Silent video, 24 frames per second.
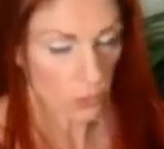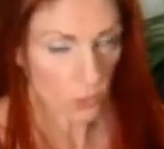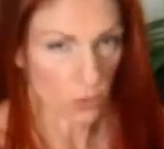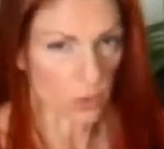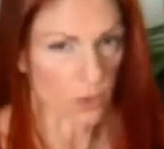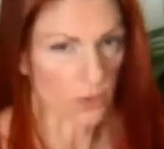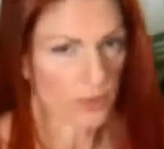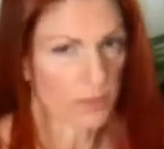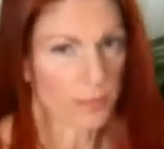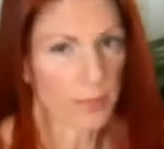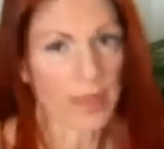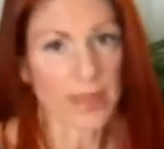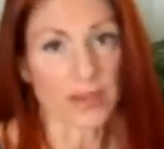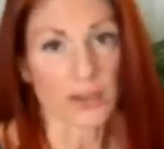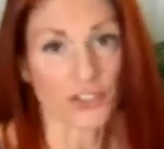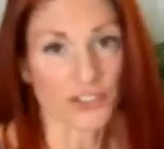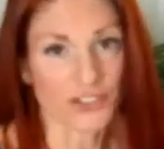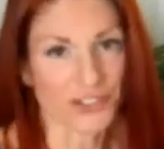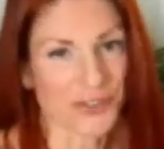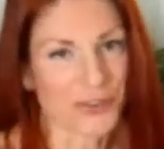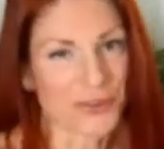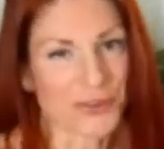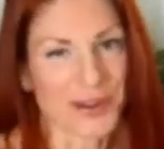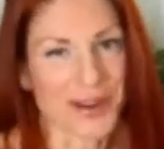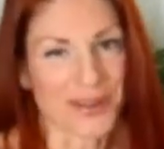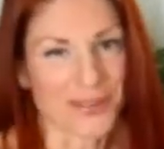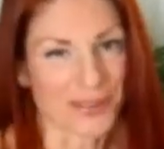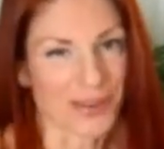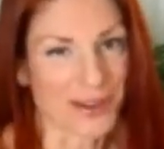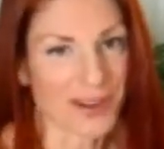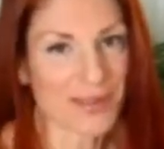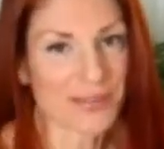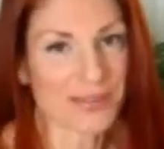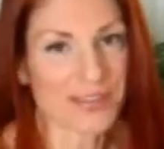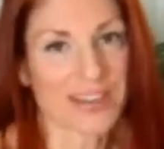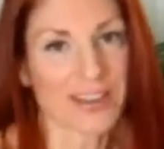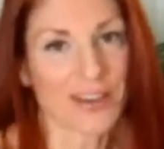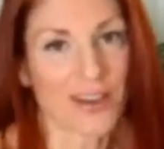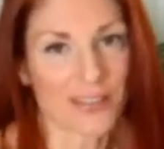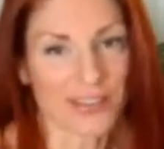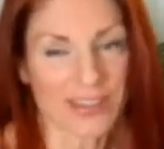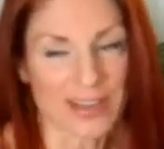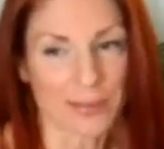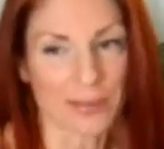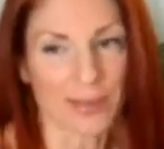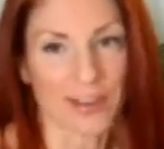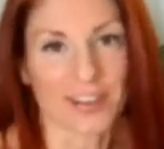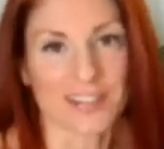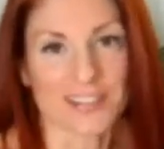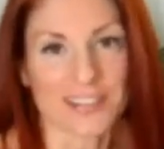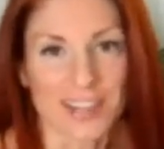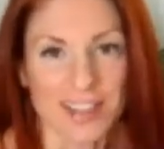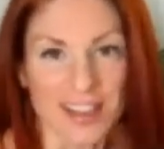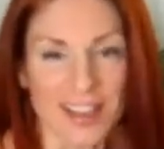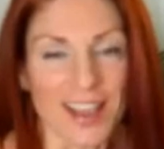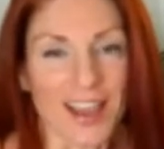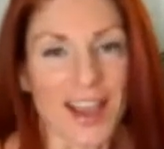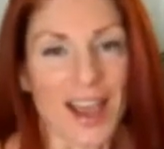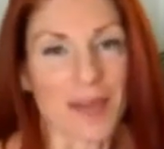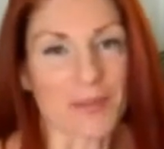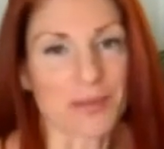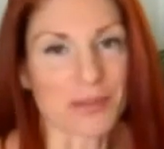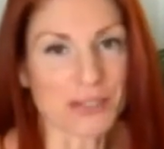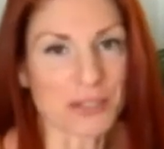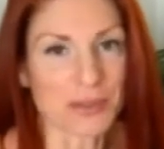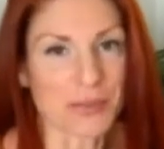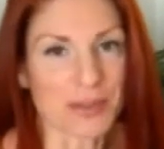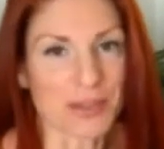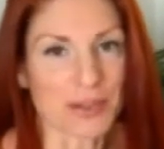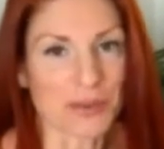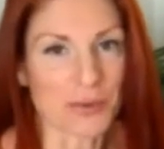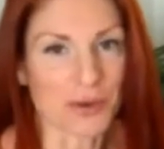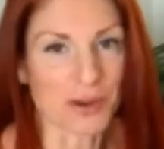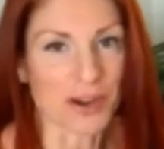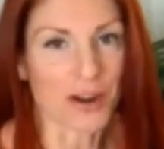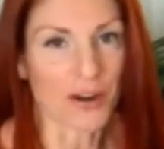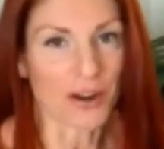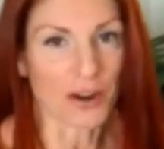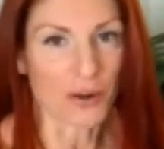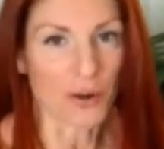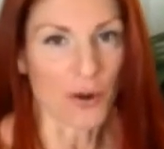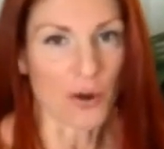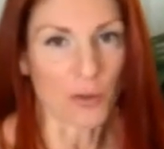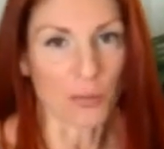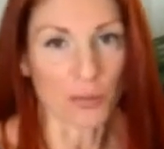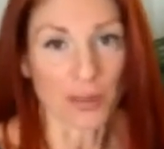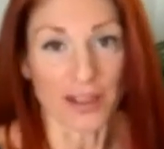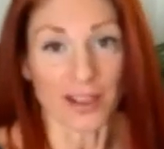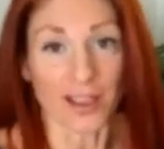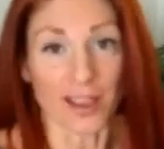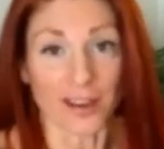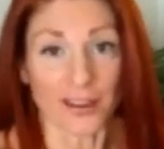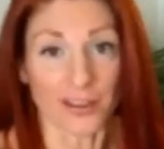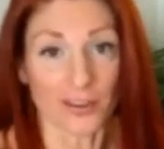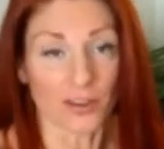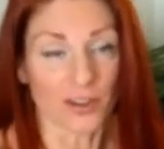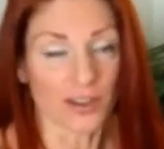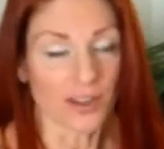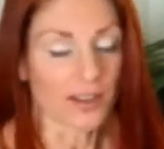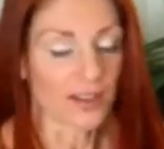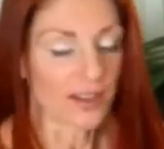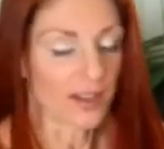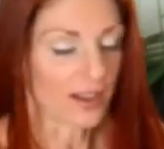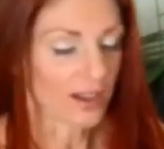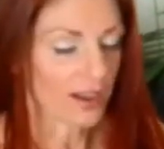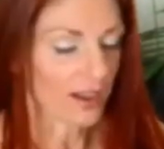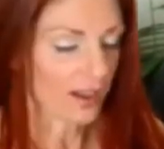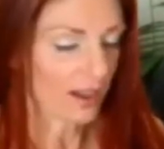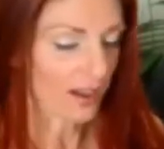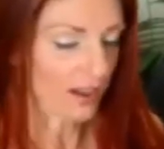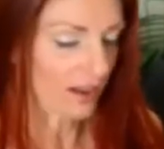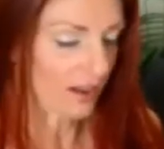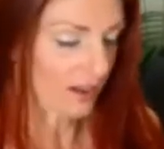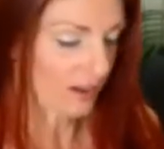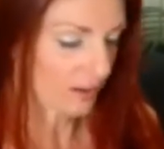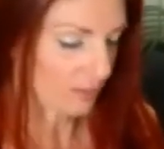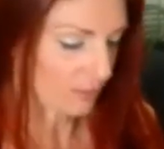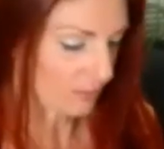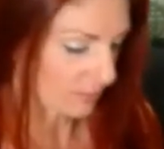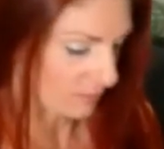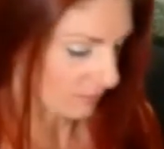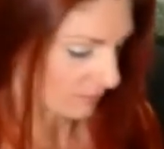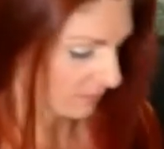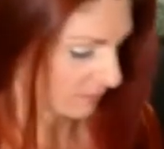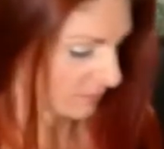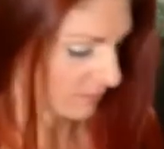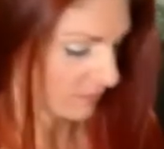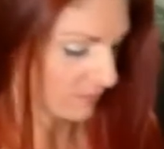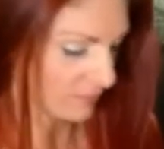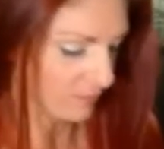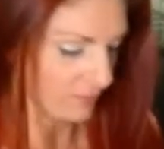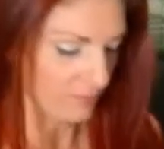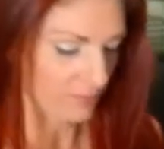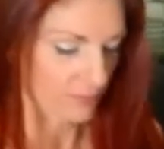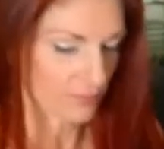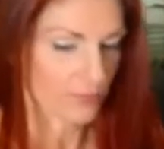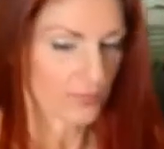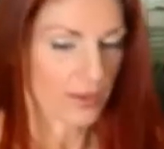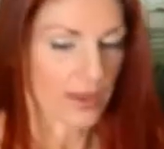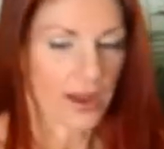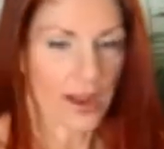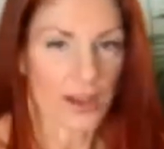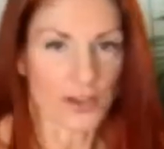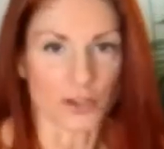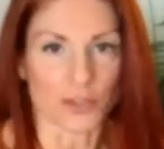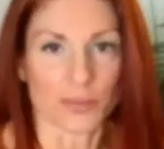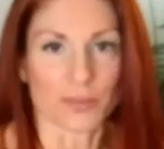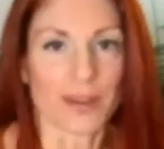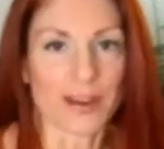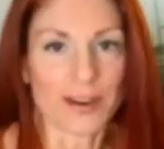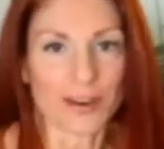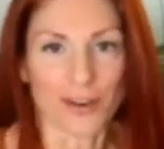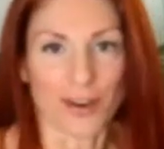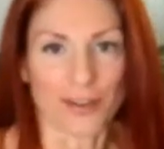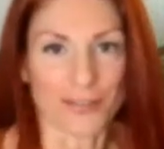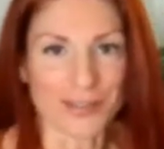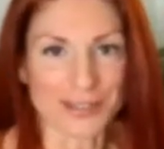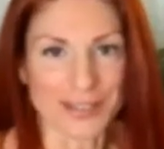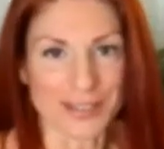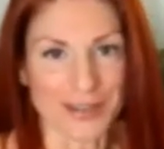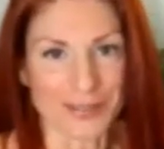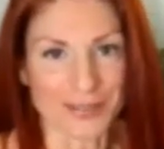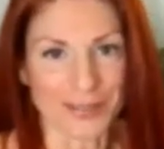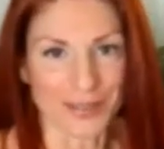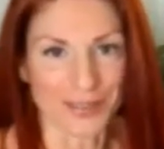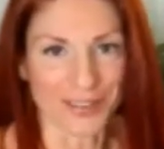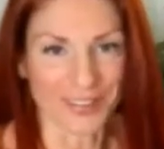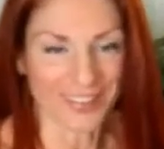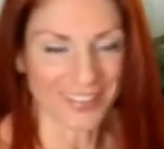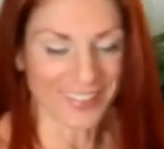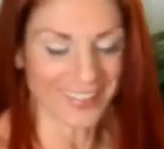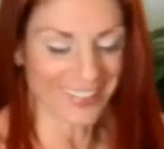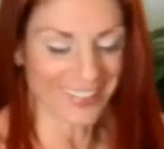or the bench or whatever. I keep saying coffee table because I'm assuming you work out at home like I do. And I use my coffee table.